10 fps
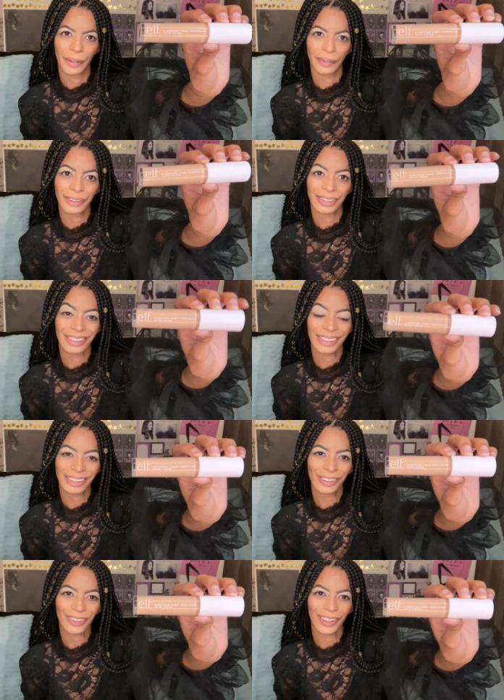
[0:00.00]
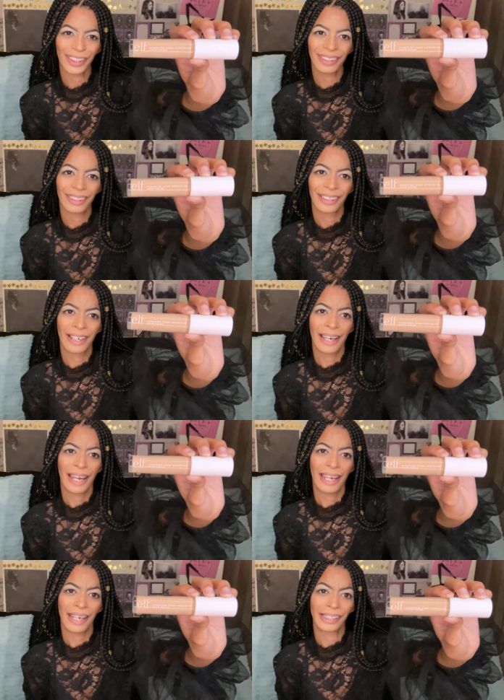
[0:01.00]
Concealer,
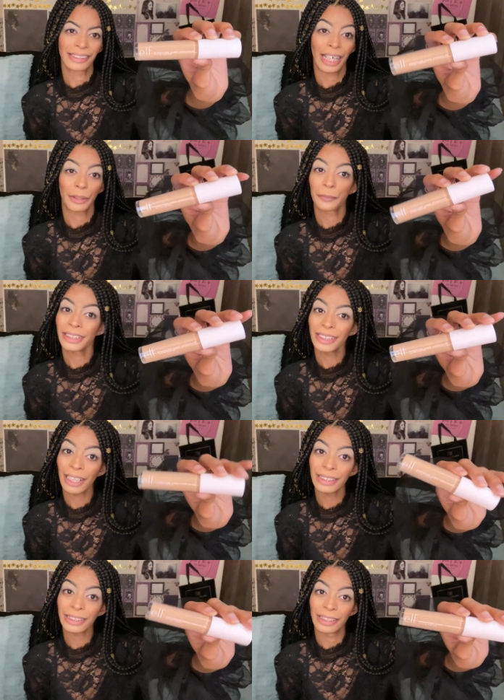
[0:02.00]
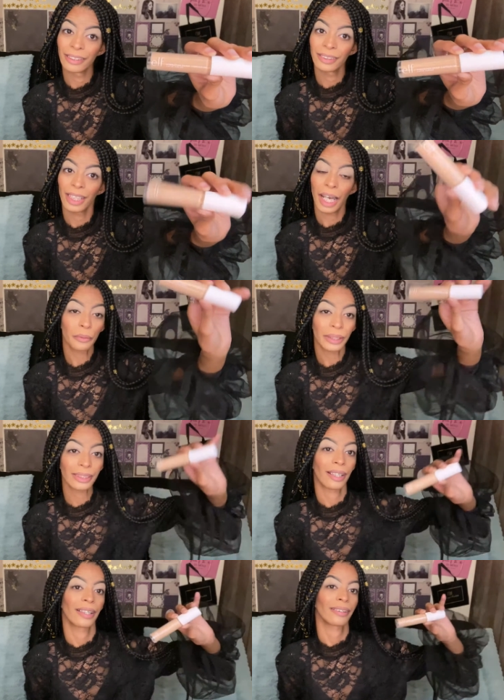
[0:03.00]
and I really like it. I really
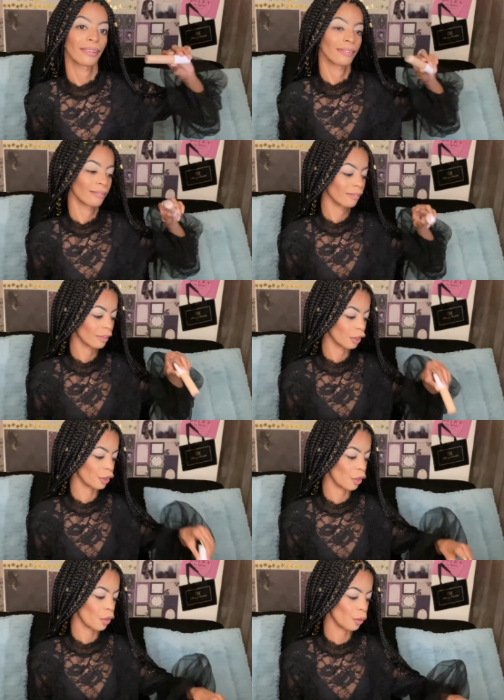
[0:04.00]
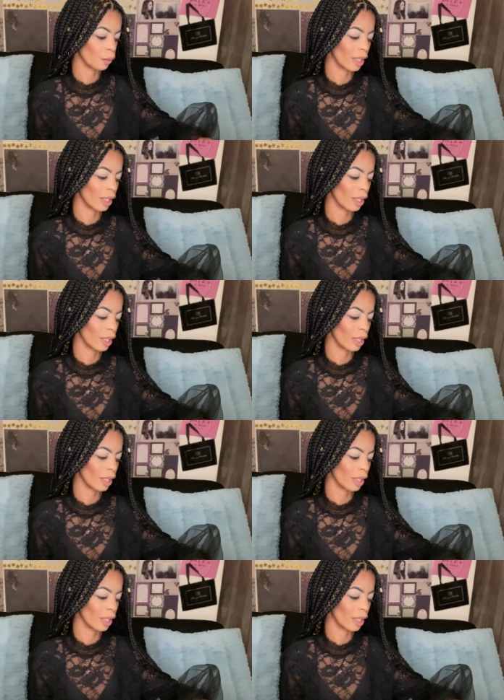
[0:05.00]
like it. So